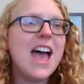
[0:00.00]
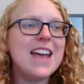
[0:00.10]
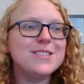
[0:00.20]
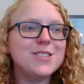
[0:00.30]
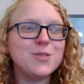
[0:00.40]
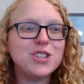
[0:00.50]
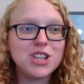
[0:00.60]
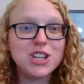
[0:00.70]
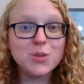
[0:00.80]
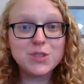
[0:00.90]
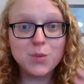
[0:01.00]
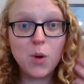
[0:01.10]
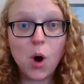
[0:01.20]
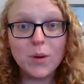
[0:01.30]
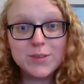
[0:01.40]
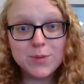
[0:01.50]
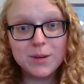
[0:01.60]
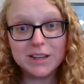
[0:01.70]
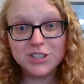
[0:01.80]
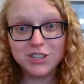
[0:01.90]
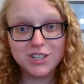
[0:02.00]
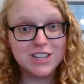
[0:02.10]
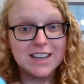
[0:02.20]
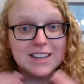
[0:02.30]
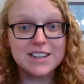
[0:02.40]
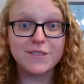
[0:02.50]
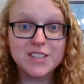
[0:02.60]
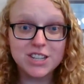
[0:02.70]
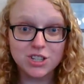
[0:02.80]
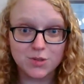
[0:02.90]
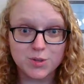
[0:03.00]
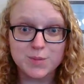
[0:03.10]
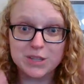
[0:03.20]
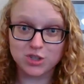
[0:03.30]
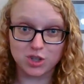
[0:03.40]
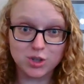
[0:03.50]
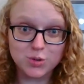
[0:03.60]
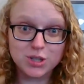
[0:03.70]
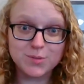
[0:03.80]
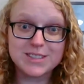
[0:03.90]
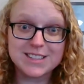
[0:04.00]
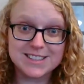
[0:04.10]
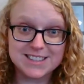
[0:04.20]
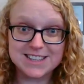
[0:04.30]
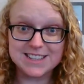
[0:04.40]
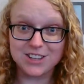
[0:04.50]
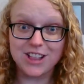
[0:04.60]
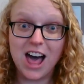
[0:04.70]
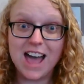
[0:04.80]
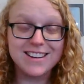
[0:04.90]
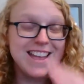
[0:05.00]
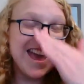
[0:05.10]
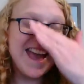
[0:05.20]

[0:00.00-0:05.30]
And so she used to always want to make sure she had enough tissues because she knew she was going to sneeze a lot.